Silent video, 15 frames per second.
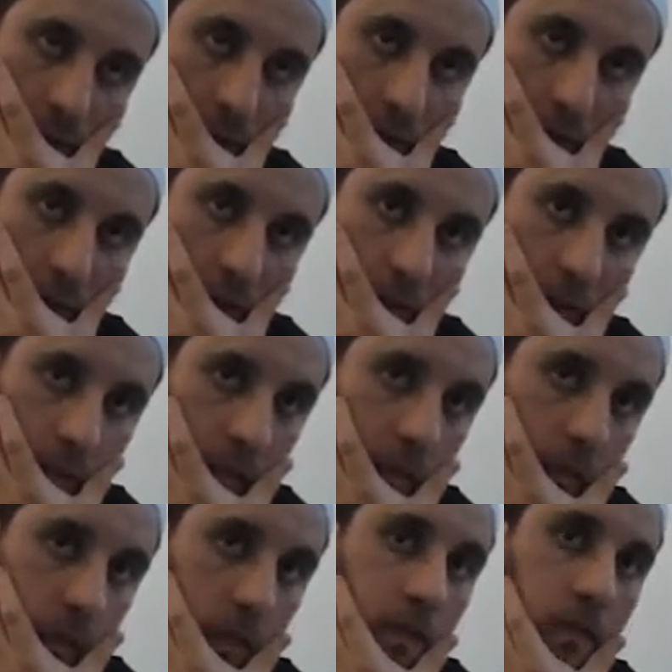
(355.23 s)
he's
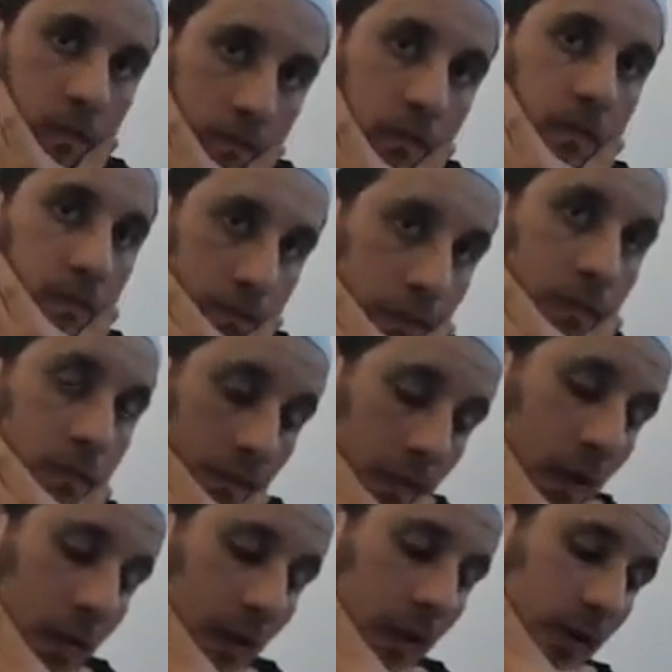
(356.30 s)
happy."
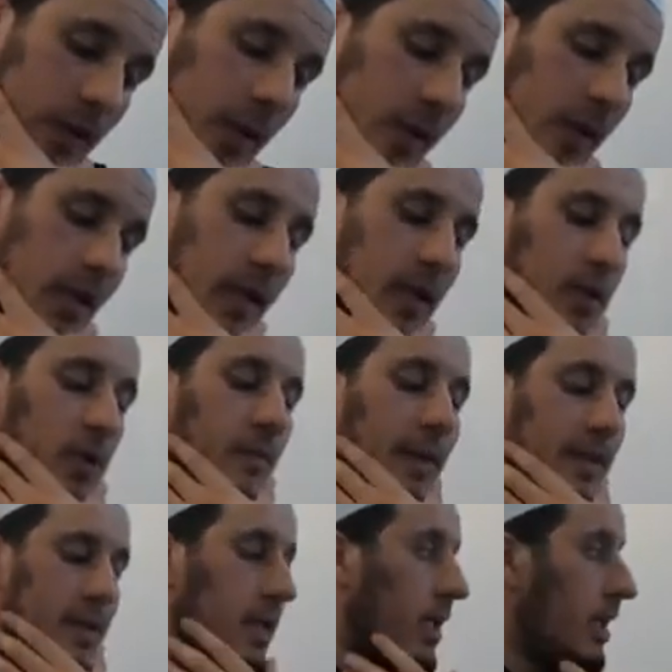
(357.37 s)
MashaAllah, yeah. So
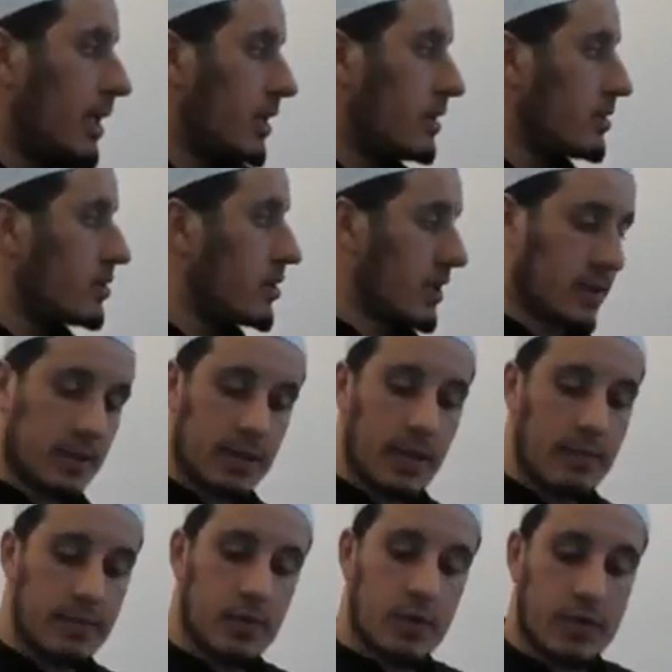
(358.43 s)
basically, just
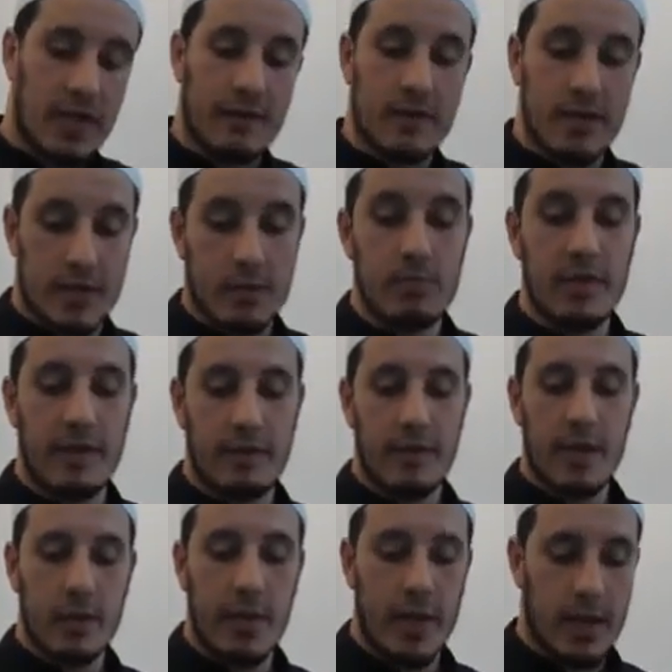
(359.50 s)
um, to cover this
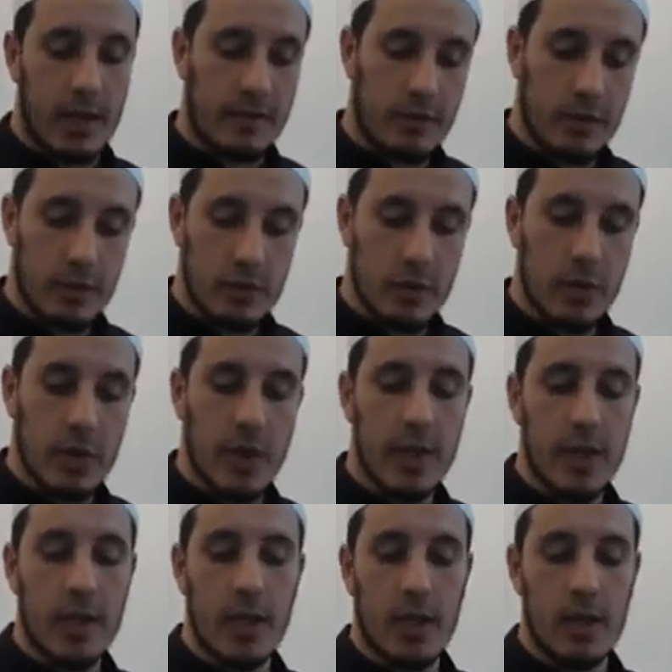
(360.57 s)
briefly, quickly, for those who are
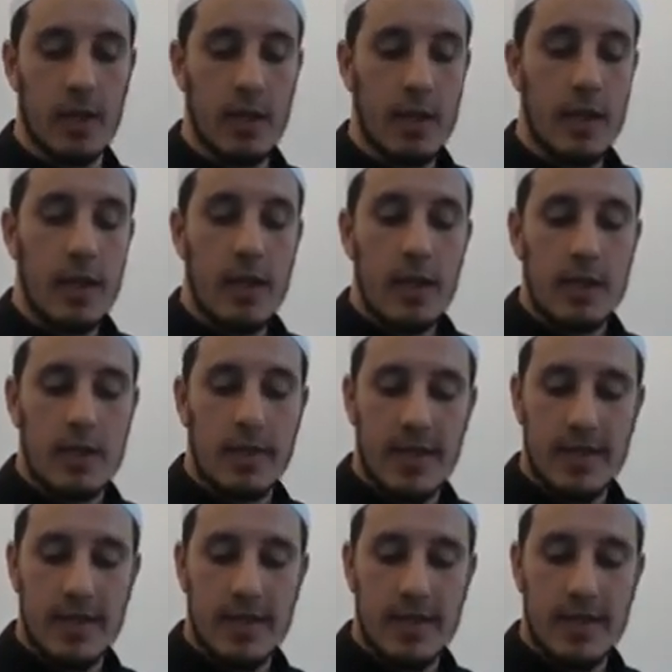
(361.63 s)
not here. So